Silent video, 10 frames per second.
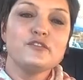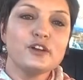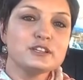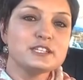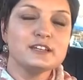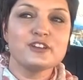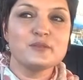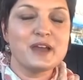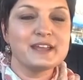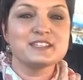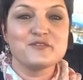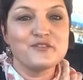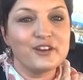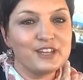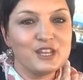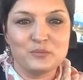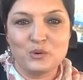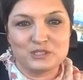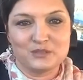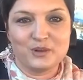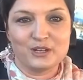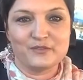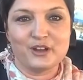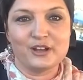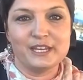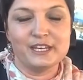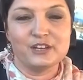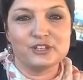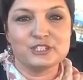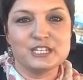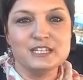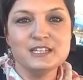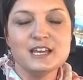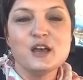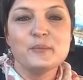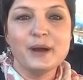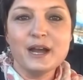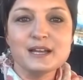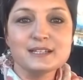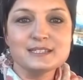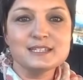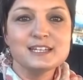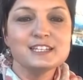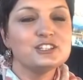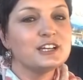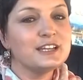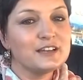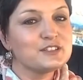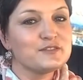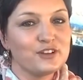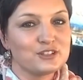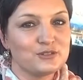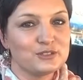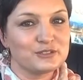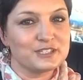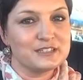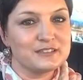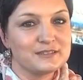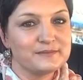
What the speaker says: flossing remains a very important part of our cleaning routine, but you don't have to floss all your teeth.